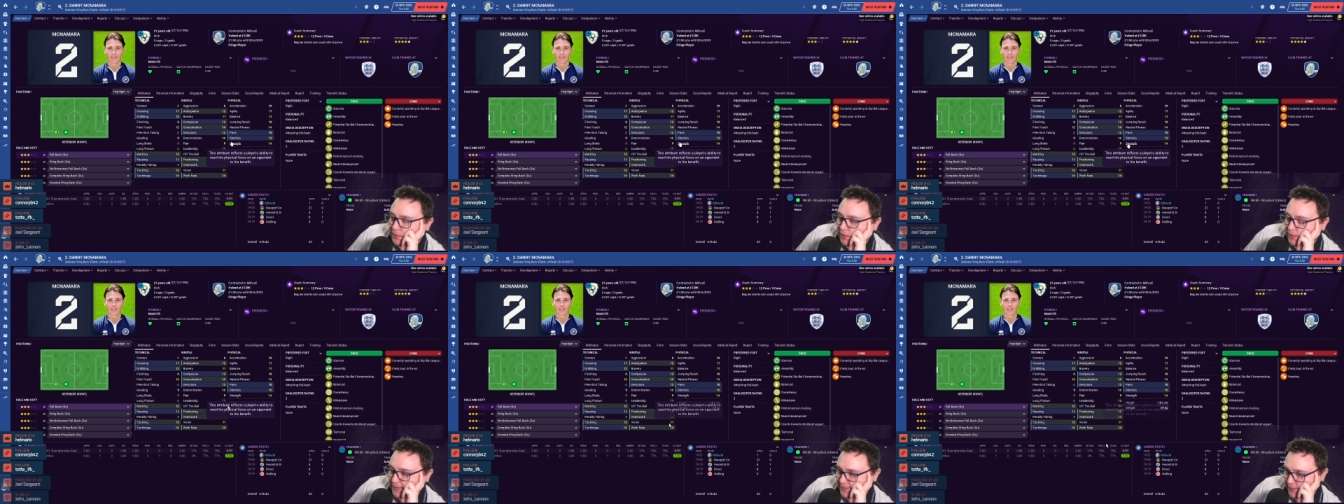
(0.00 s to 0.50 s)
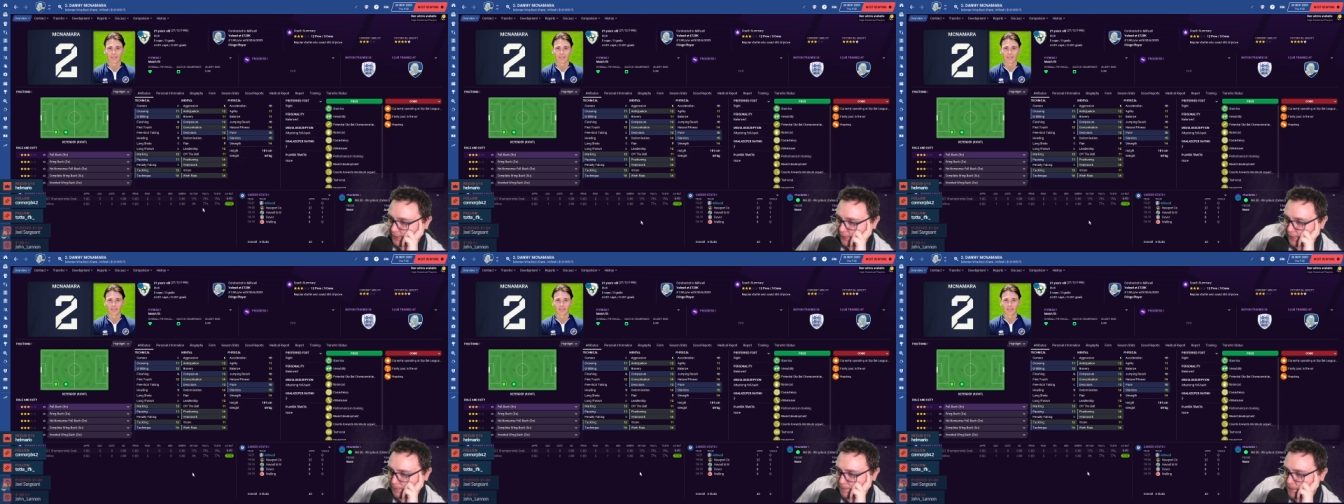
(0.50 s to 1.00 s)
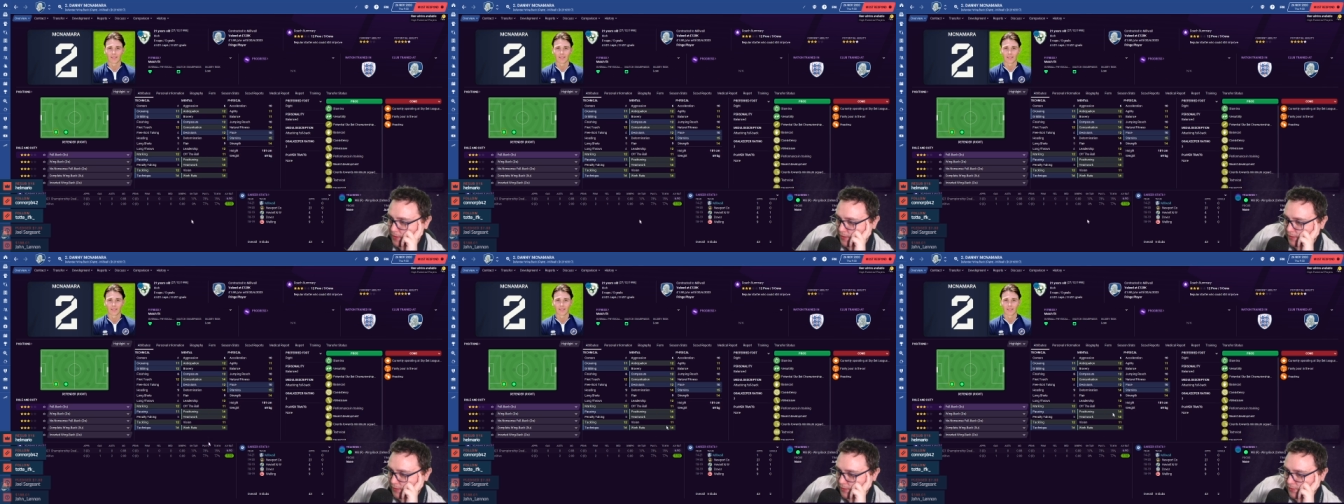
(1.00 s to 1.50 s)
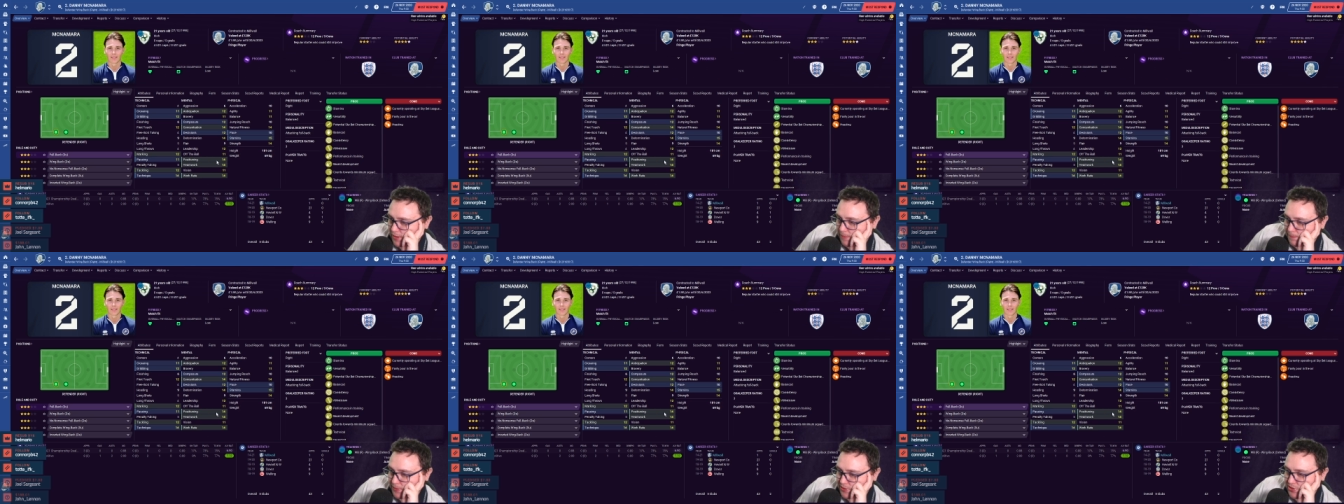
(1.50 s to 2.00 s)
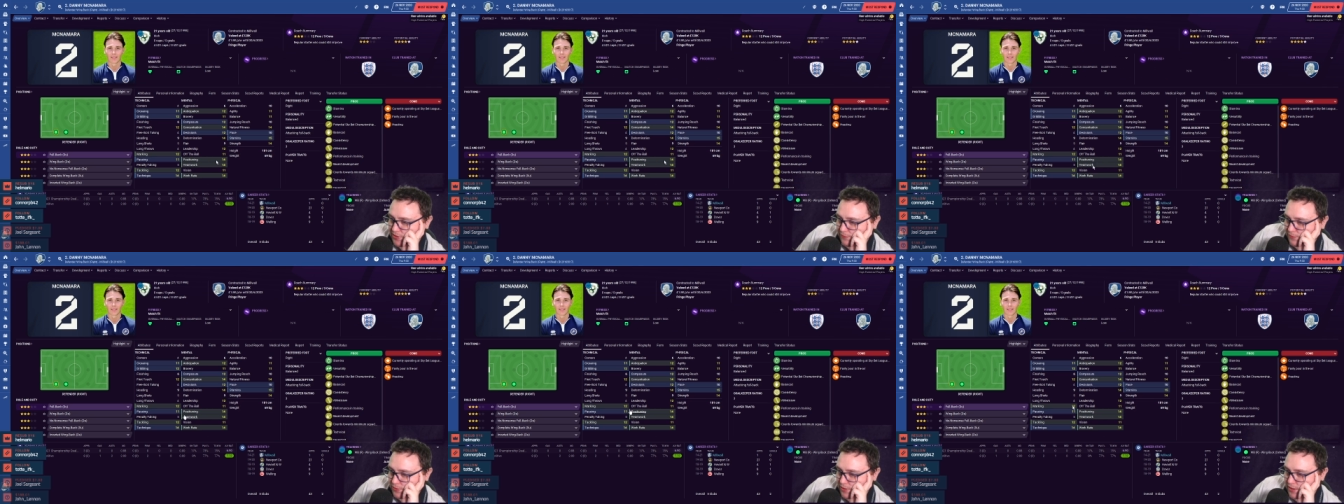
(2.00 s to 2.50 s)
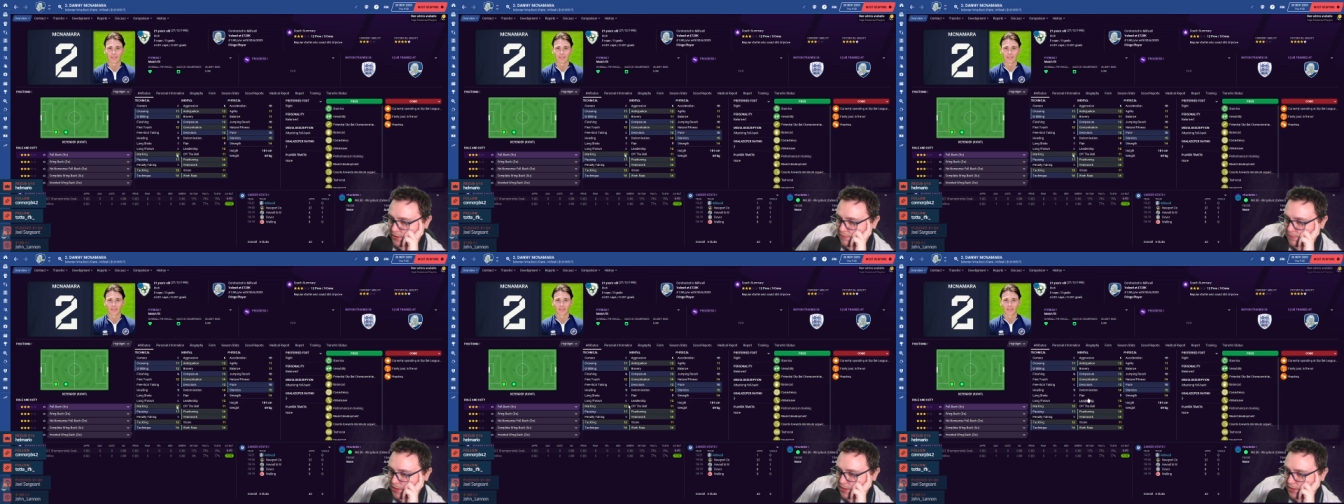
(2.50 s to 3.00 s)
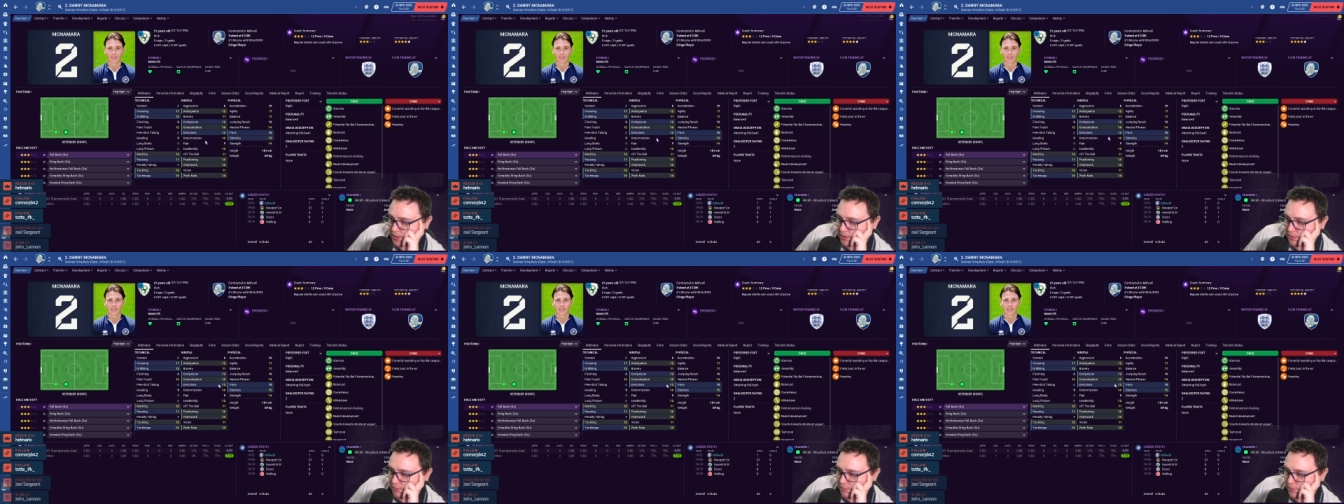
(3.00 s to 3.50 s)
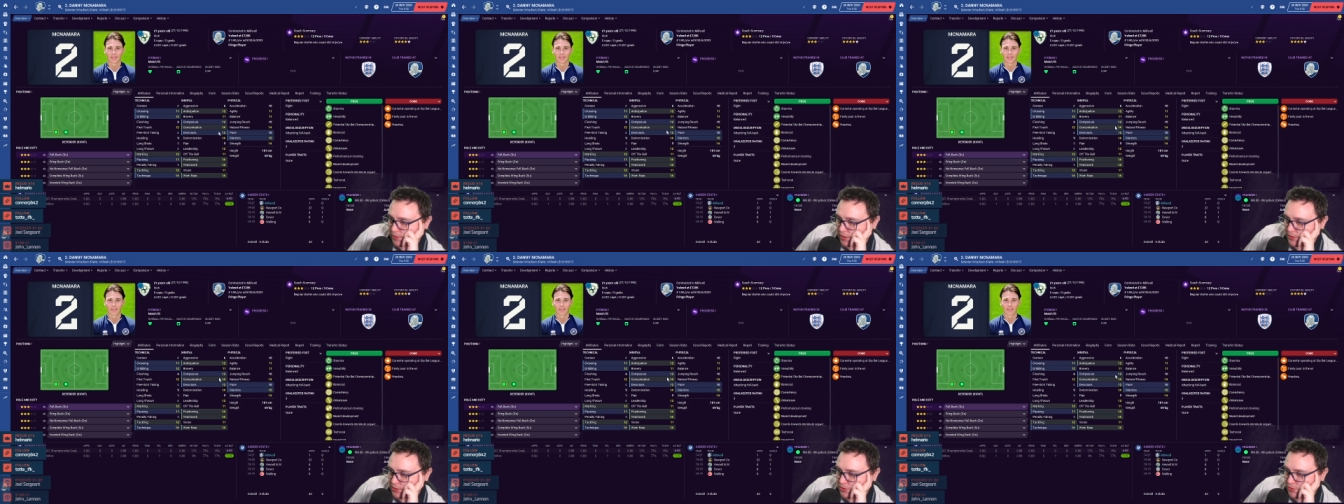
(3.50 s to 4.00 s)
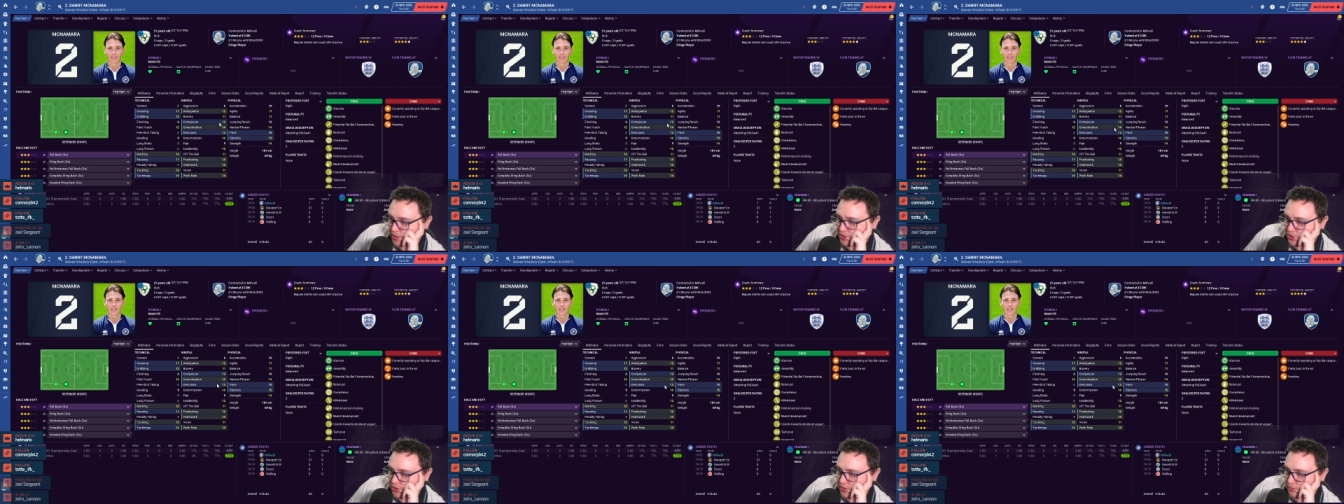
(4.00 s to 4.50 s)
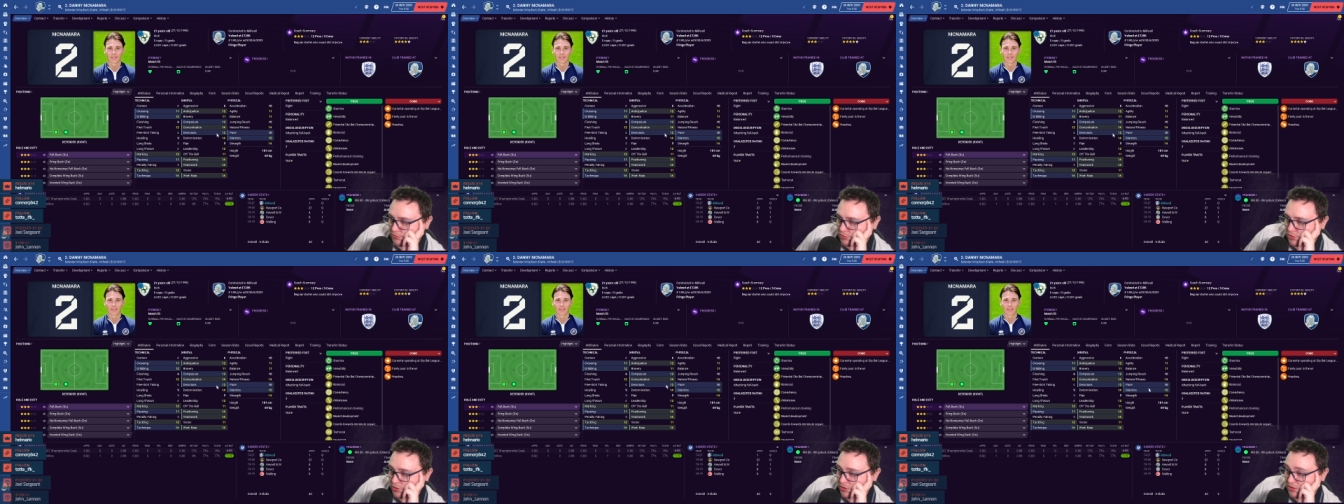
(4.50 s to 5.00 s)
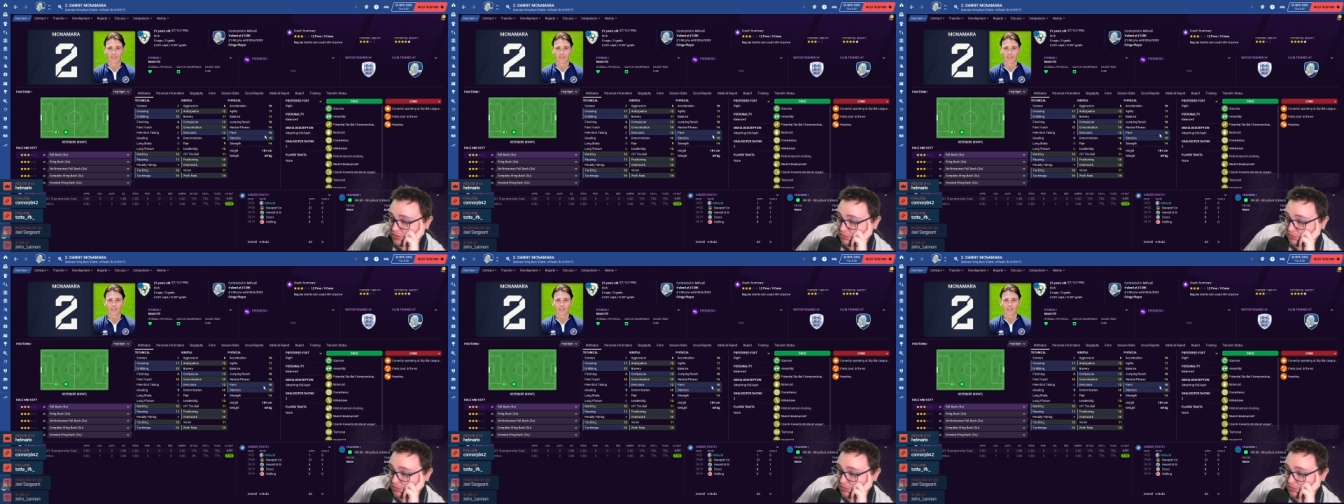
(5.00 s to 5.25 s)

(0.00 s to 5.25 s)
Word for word: classic name. All right, positioning 14, marking, concentration, good.